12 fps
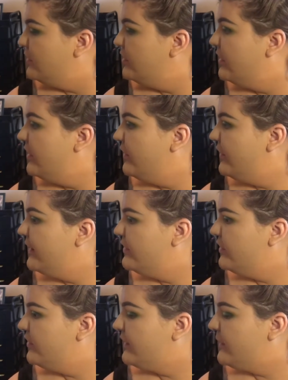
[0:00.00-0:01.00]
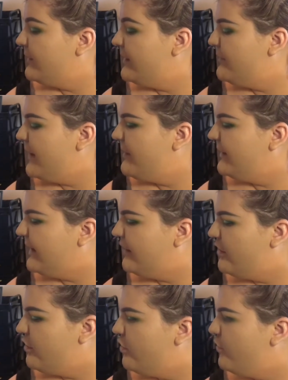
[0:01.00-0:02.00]
No, I don't, sweetie. Maybe later
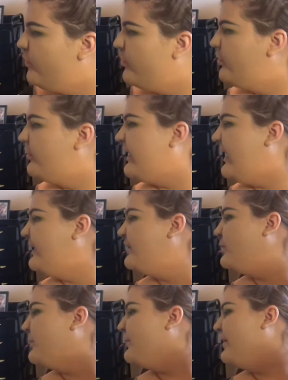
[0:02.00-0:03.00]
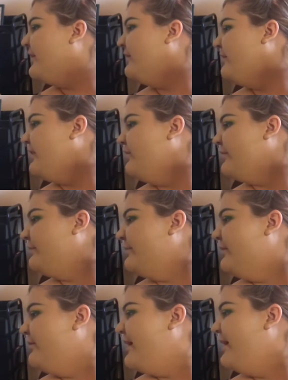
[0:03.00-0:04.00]
I'll go. We'll go to the candy supermarket and I'll get you something.
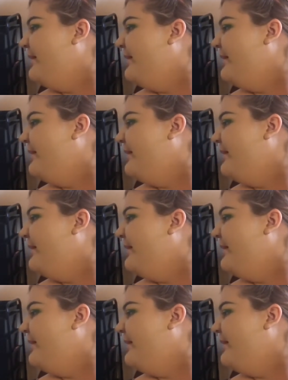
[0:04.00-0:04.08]
Okay?